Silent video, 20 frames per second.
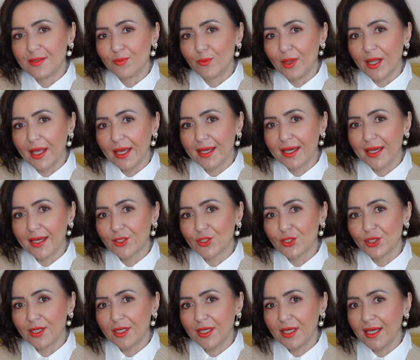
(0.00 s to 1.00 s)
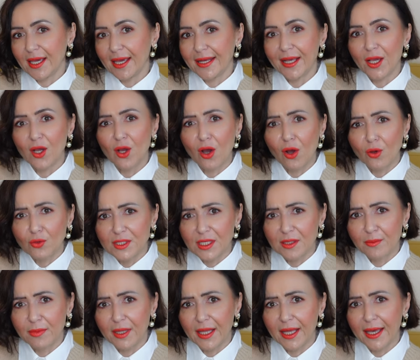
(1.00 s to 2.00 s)
in black, actually, any coats
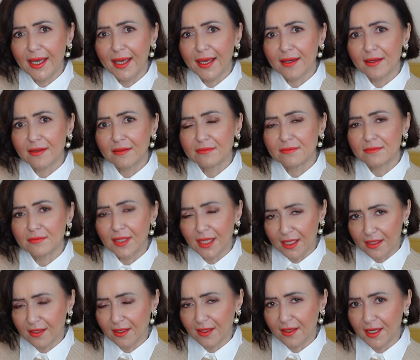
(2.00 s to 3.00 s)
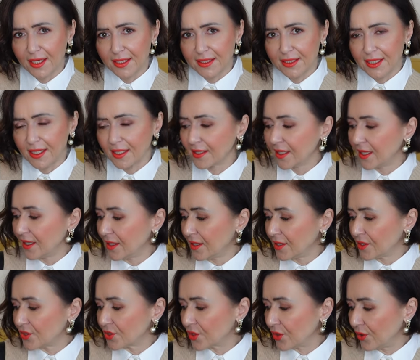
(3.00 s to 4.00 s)
in black, nothing like that.
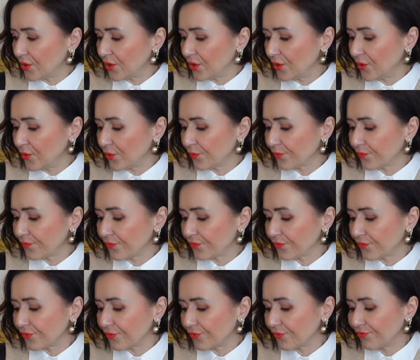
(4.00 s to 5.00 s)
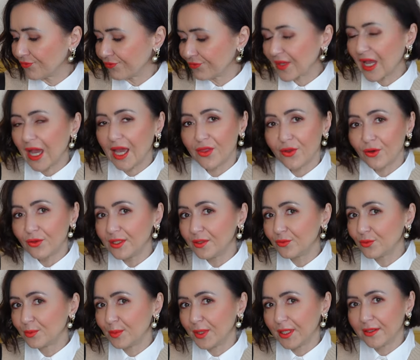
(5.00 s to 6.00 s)
So I thought it
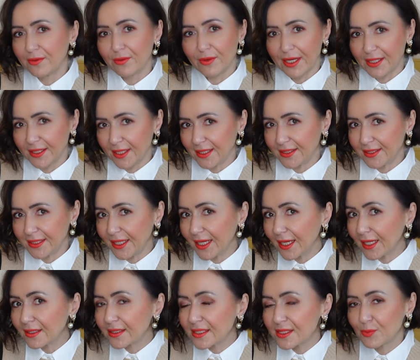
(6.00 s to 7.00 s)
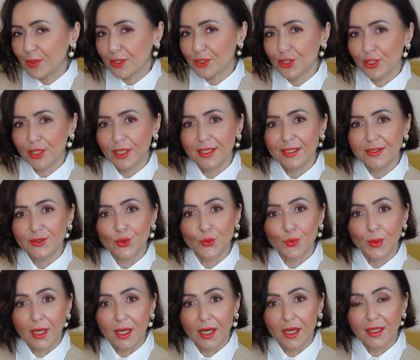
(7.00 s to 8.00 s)
would be a great idea, especially to
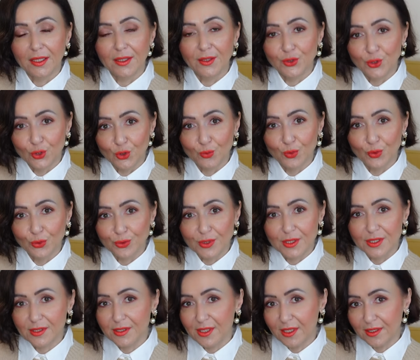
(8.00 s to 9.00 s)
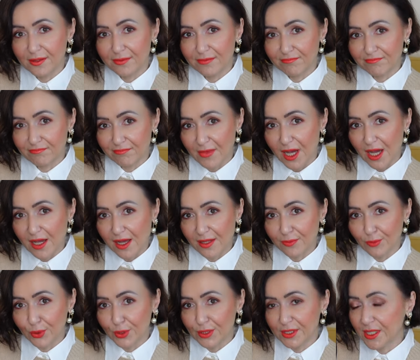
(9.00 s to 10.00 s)
my new boots that I
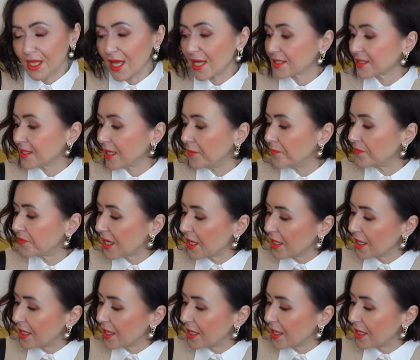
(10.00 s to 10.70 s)
unboxed last time.